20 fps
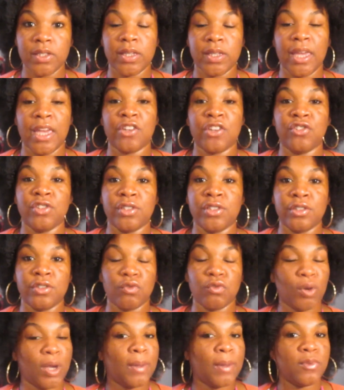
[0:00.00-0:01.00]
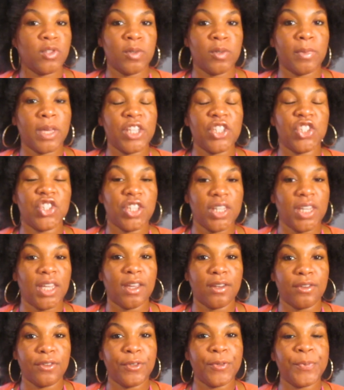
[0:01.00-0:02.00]
to actually subscribe to my
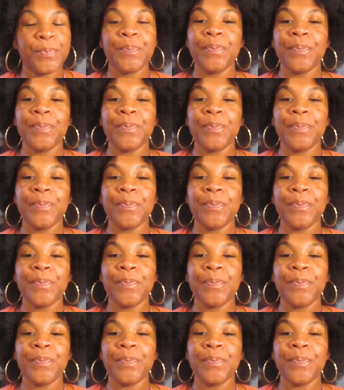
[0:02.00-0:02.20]
channel